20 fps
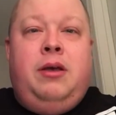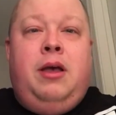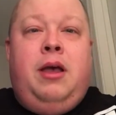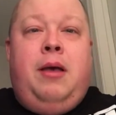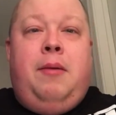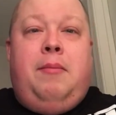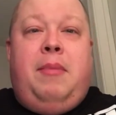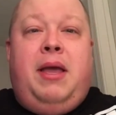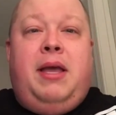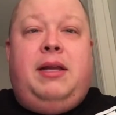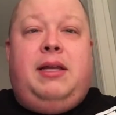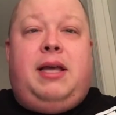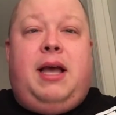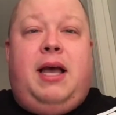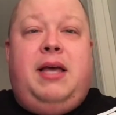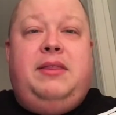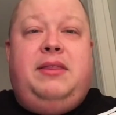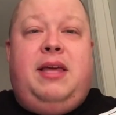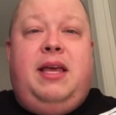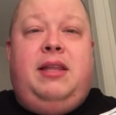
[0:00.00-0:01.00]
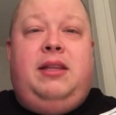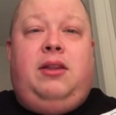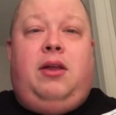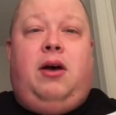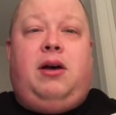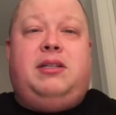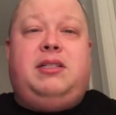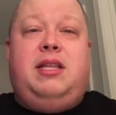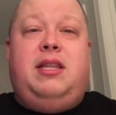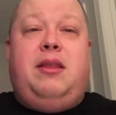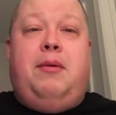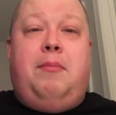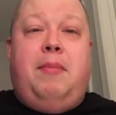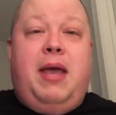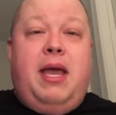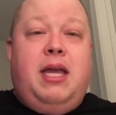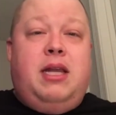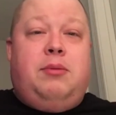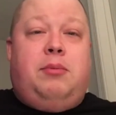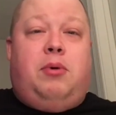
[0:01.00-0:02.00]
Mankind then locks in the
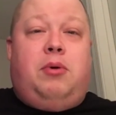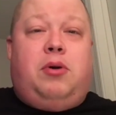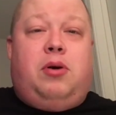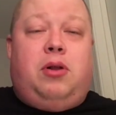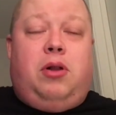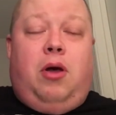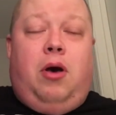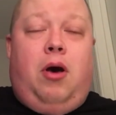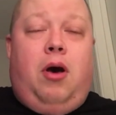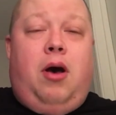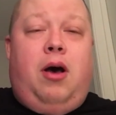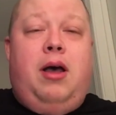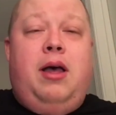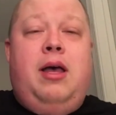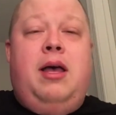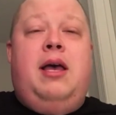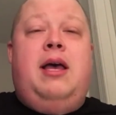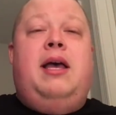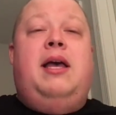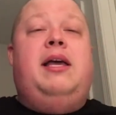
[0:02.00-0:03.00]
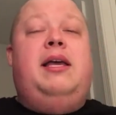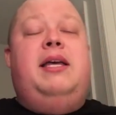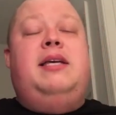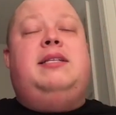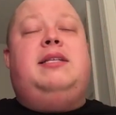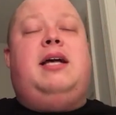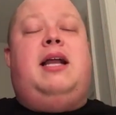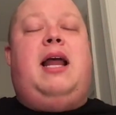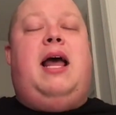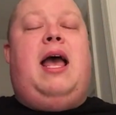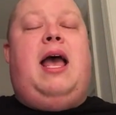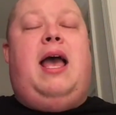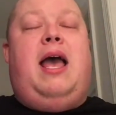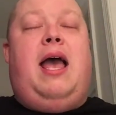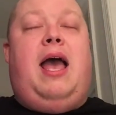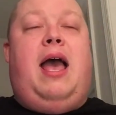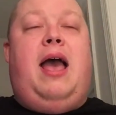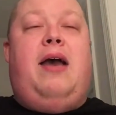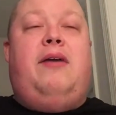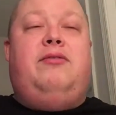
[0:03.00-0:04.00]
mandible claw. He's going to
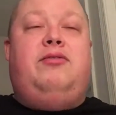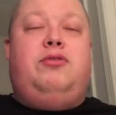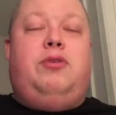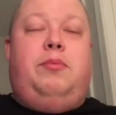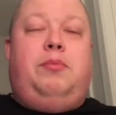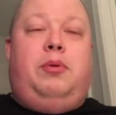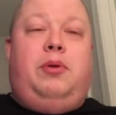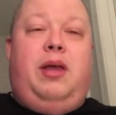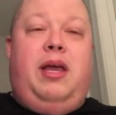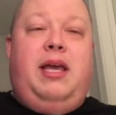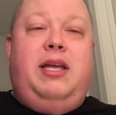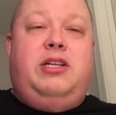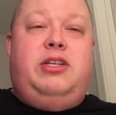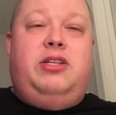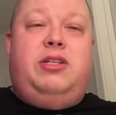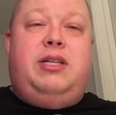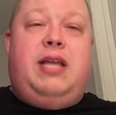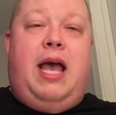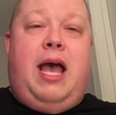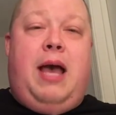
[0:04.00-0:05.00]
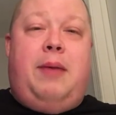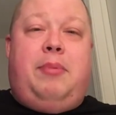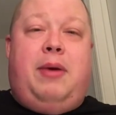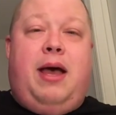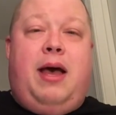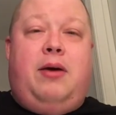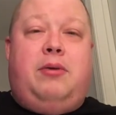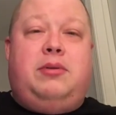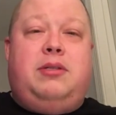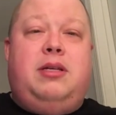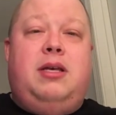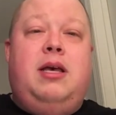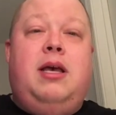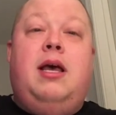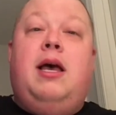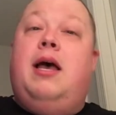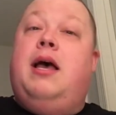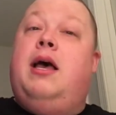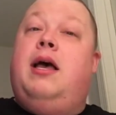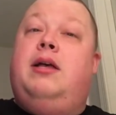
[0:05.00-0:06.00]
have Triple H tap out.
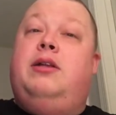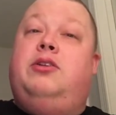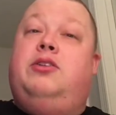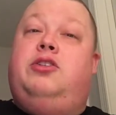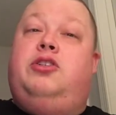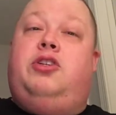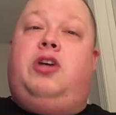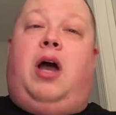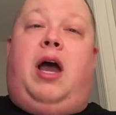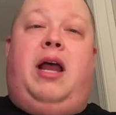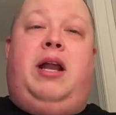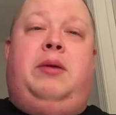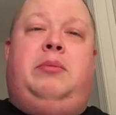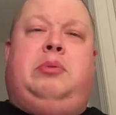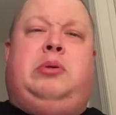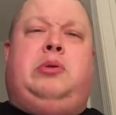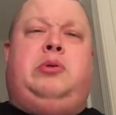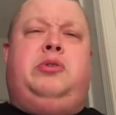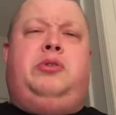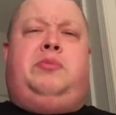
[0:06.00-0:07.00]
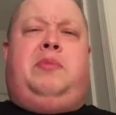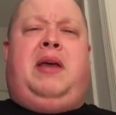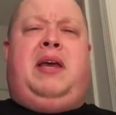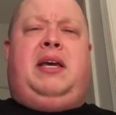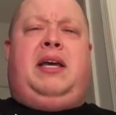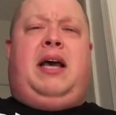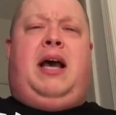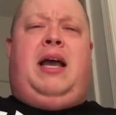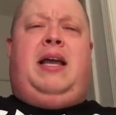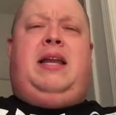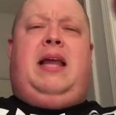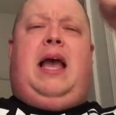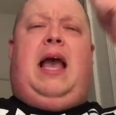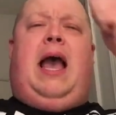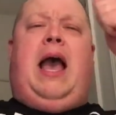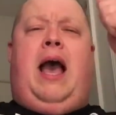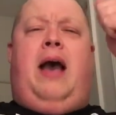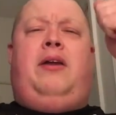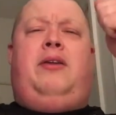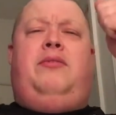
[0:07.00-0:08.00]
Chyna pulls Mankind
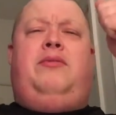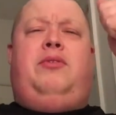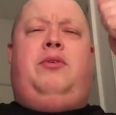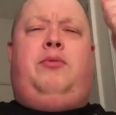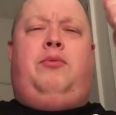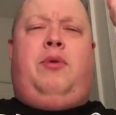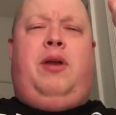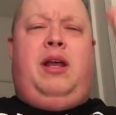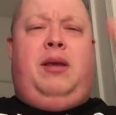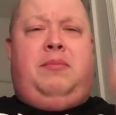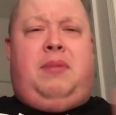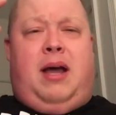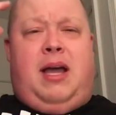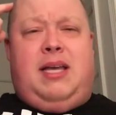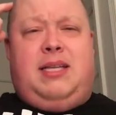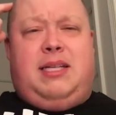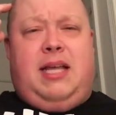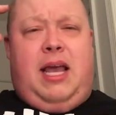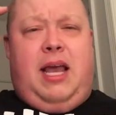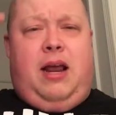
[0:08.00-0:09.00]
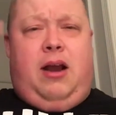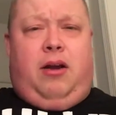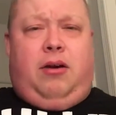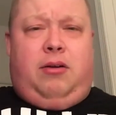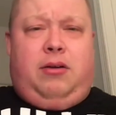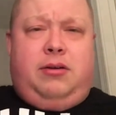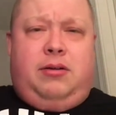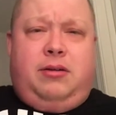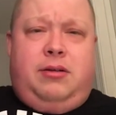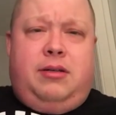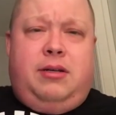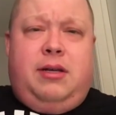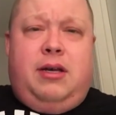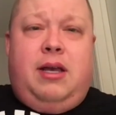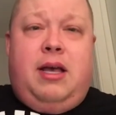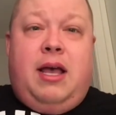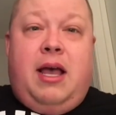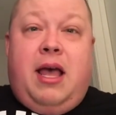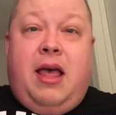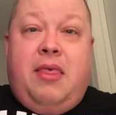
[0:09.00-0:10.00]
out of the ring by his hair.
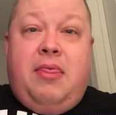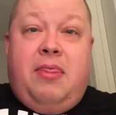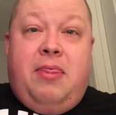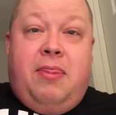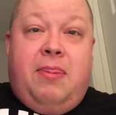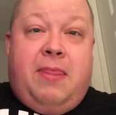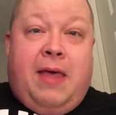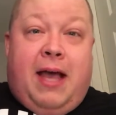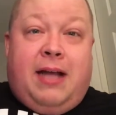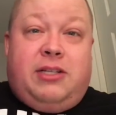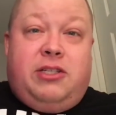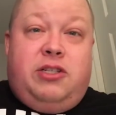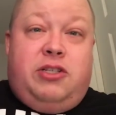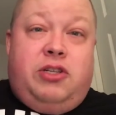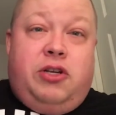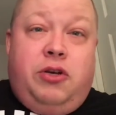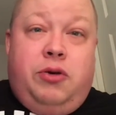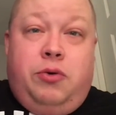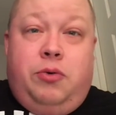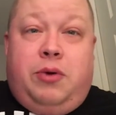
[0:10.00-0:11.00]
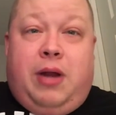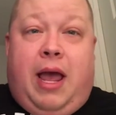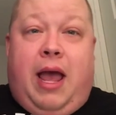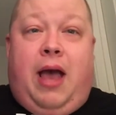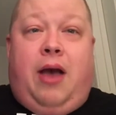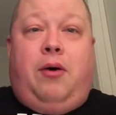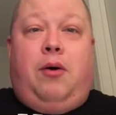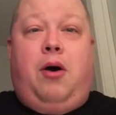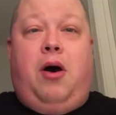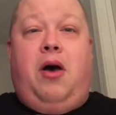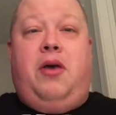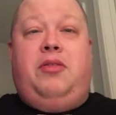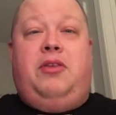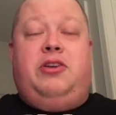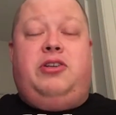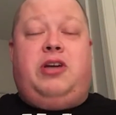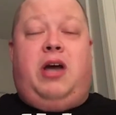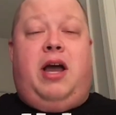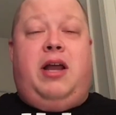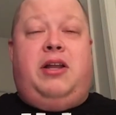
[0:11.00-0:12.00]
That's 2 now on the
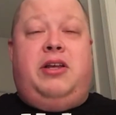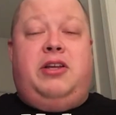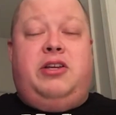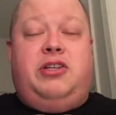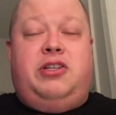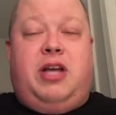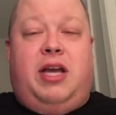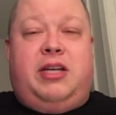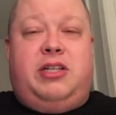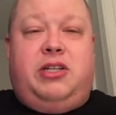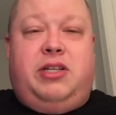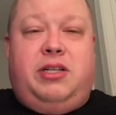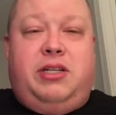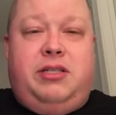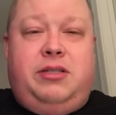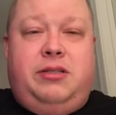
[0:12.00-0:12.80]
Chyna ejection.